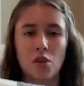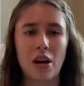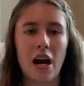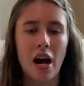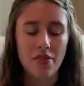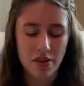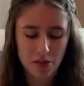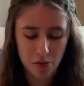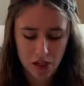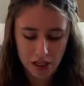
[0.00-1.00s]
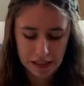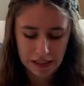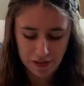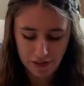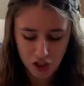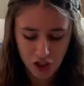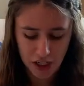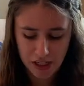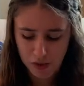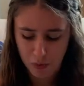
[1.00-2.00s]
they had this one in a different
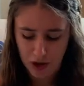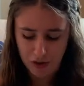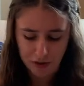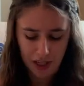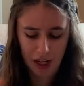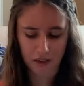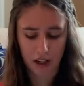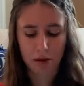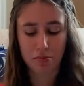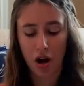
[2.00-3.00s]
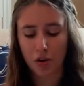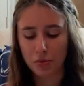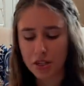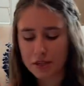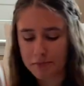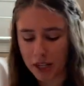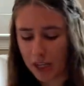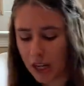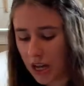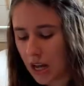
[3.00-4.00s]
shade as well. There was kind of like a brown one, but
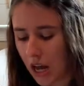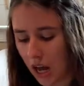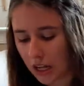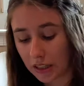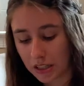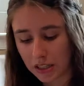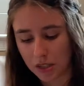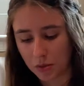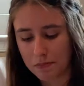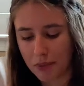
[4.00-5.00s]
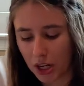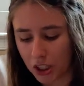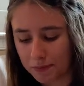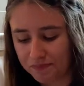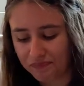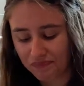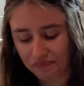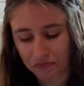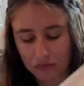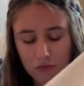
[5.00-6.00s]
I liked this one better.
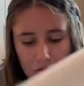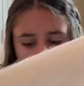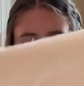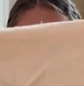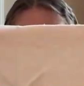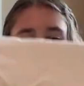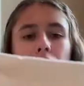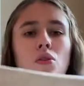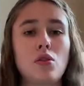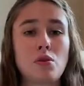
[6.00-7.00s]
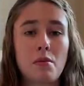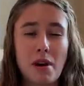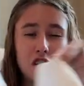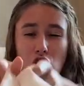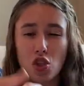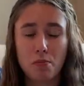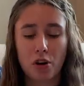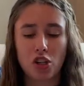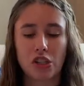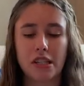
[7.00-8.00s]
Um, so those are my two
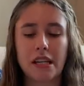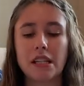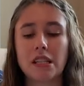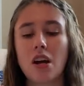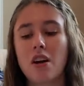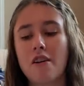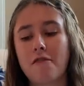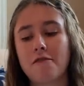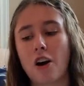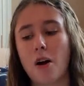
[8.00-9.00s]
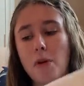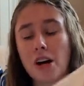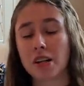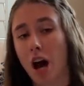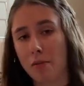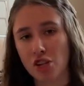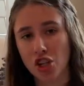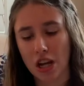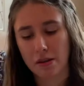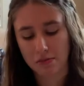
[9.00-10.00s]
purchases from Uncommon
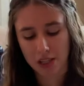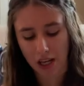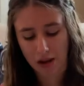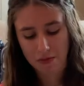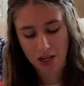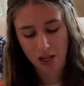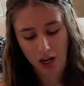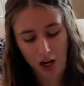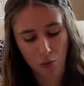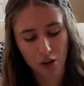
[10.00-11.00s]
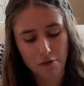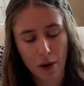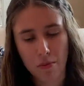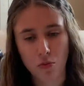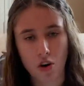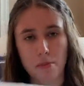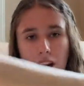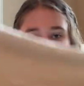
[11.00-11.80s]
James. And I mean, I would have bought more, but I